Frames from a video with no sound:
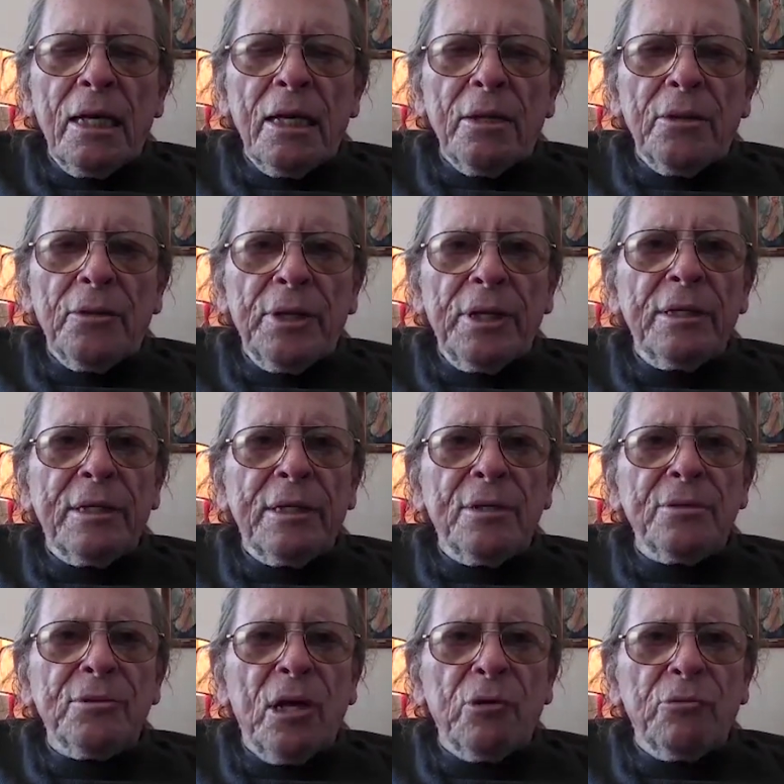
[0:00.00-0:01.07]
Then, as
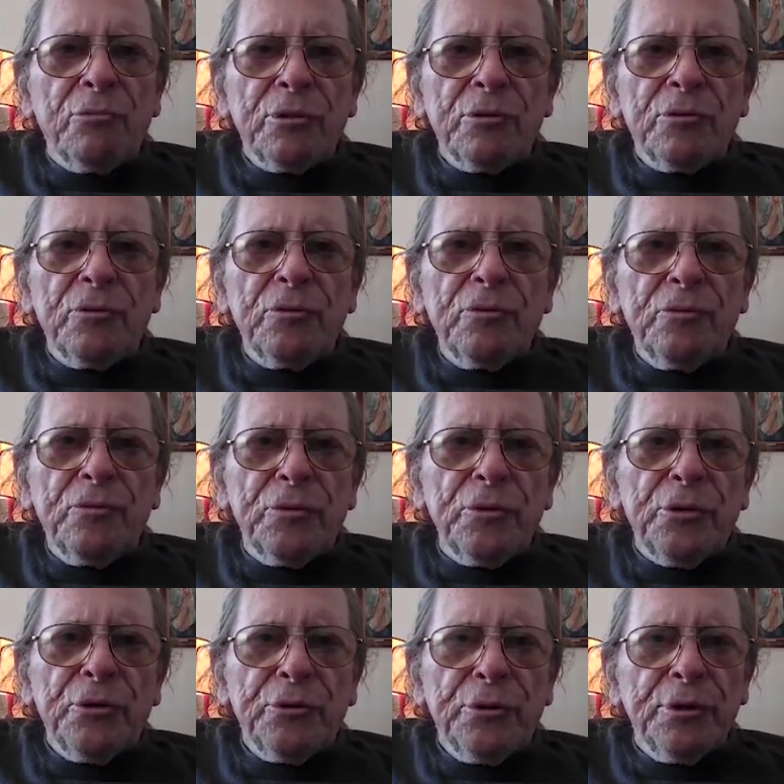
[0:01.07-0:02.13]
I went
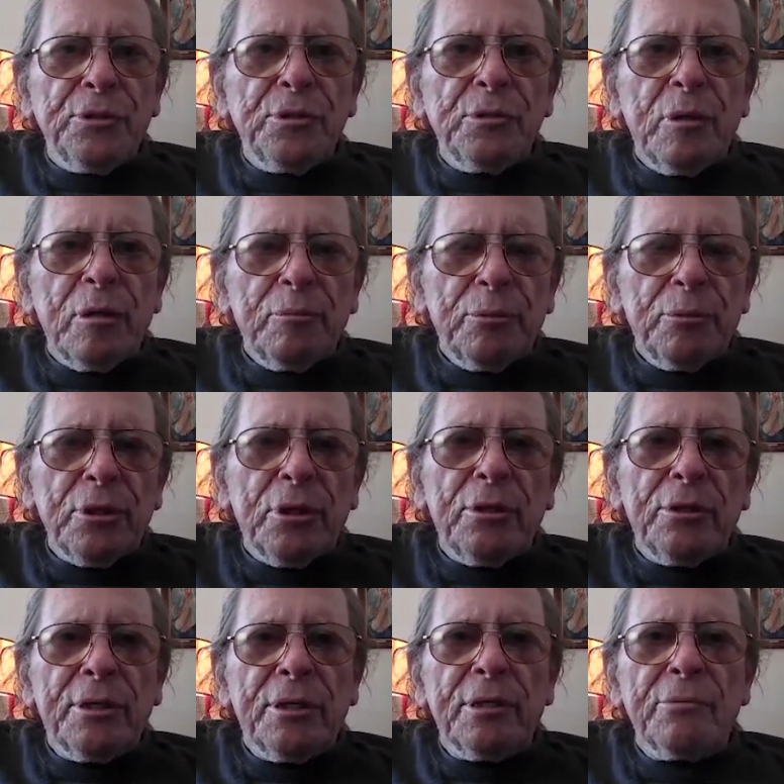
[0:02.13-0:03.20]
further into my
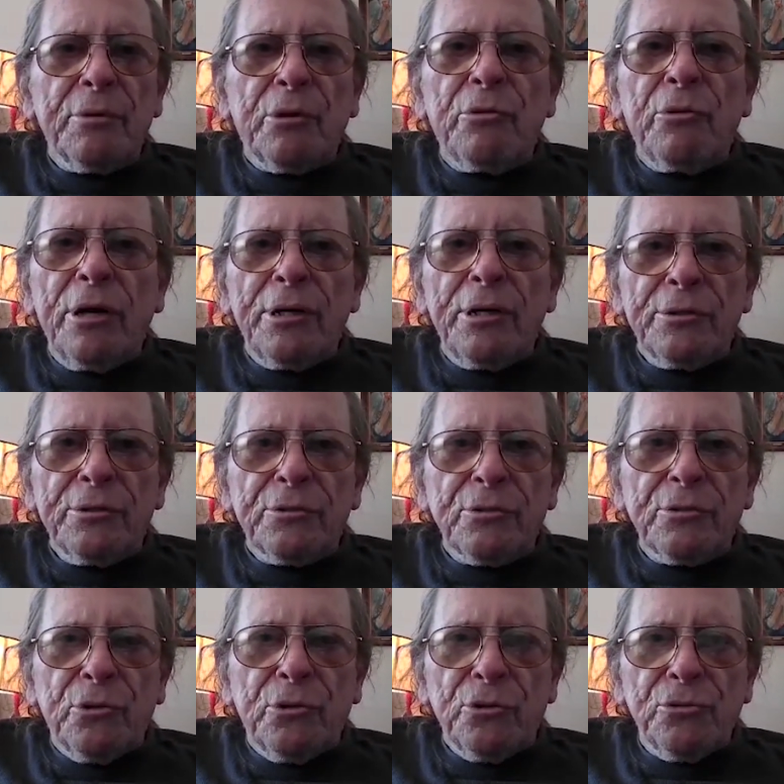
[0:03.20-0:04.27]
Berkeley required
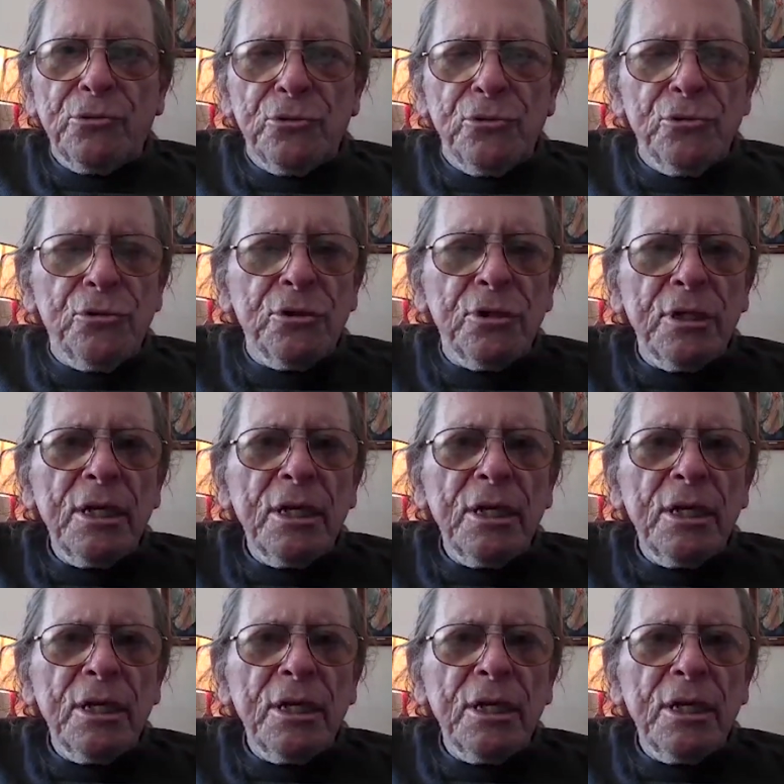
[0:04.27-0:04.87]
courses,